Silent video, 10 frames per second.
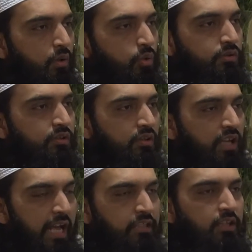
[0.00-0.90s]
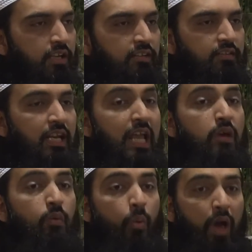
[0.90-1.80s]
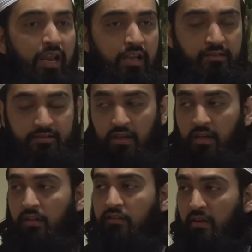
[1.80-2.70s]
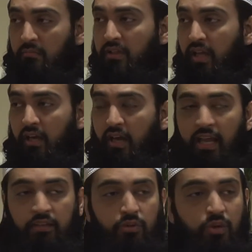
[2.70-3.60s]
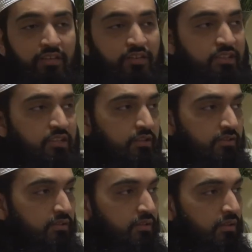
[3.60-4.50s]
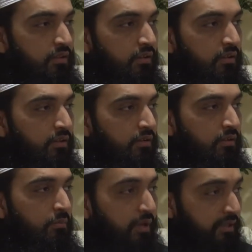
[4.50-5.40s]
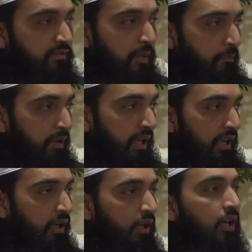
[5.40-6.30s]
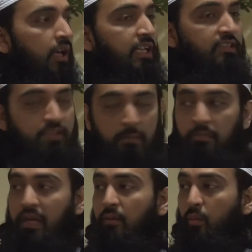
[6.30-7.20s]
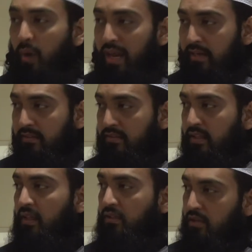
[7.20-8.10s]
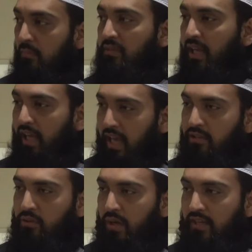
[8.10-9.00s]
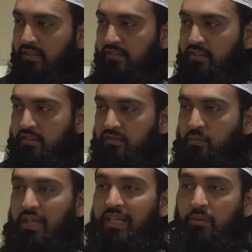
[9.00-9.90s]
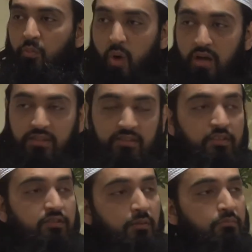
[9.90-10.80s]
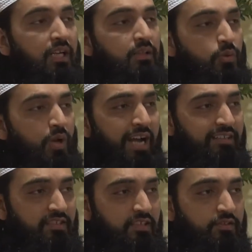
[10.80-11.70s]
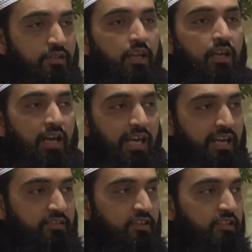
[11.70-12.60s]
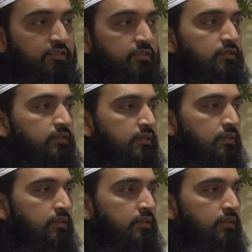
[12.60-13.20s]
whose creation is that He wills something into existence. Put it simply, He simply wills something into existence. When He wants something to exist, it exists.